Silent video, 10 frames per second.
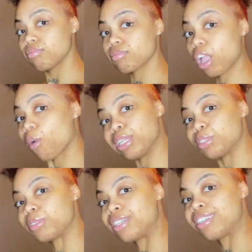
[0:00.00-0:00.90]
go get
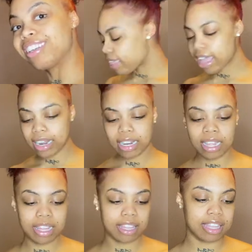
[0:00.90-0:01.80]
you one. Then
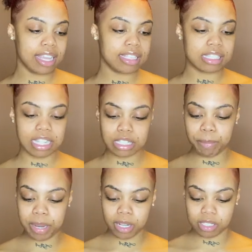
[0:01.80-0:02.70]
this is a
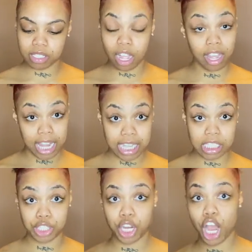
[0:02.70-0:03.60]
pair of
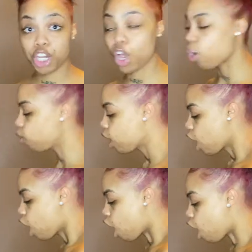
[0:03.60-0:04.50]
sunglasses. Y'all know,
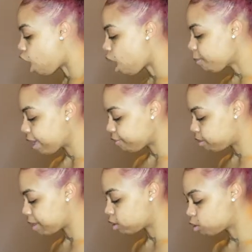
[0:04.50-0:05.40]
all my
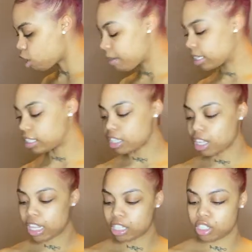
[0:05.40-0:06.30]
females know about these
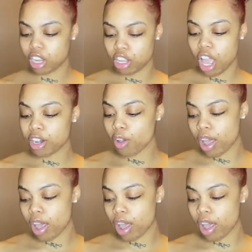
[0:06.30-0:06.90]
sunglasses. Y'all know I